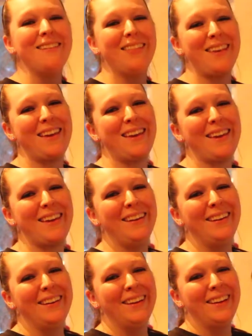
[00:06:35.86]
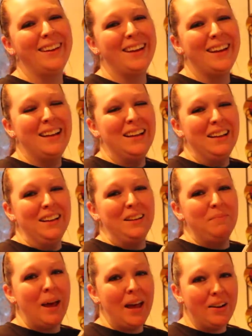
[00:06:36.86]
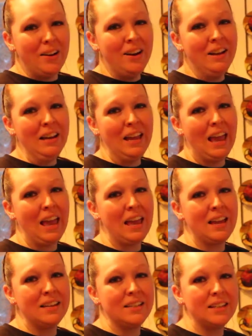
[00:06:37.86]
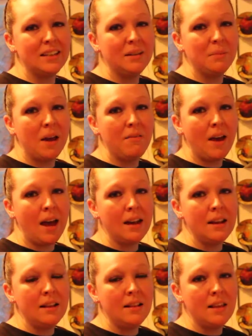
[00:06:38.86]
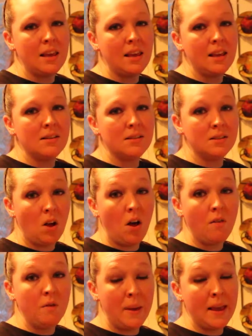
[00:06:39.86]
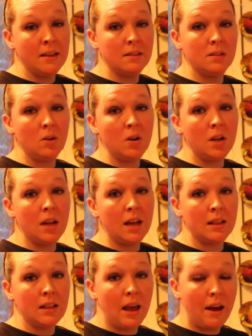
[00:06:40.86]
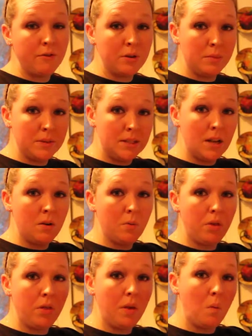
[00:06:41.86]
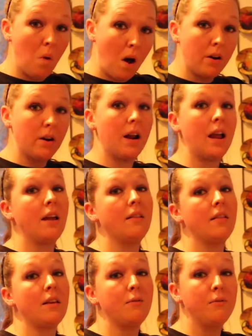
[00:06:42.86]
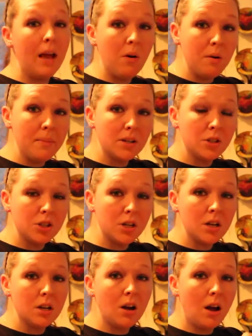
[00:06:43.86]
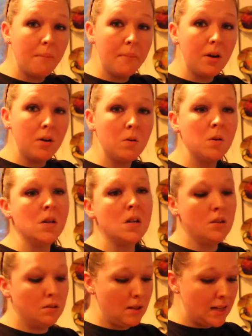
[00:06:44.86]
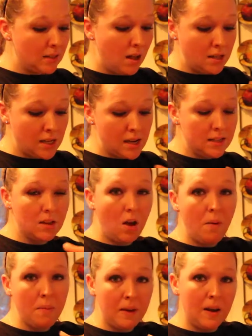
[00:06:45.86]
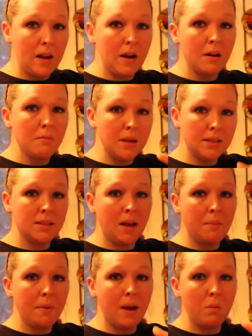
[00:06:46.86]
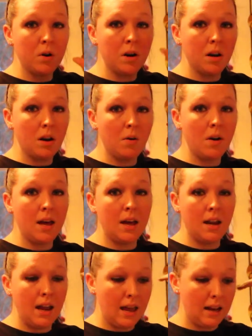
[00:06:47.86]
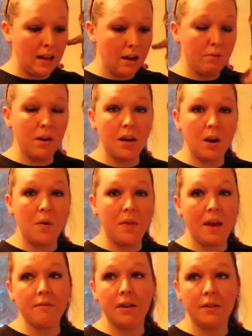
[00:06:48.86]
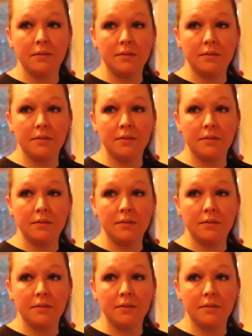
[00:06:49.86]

the batter, and I've added the dissolved baking soda after I was done with the water and the flour mixture combo. So that's all done, it's all been here mixed up, and we're gonna go ahead and get it ready to go in the oven.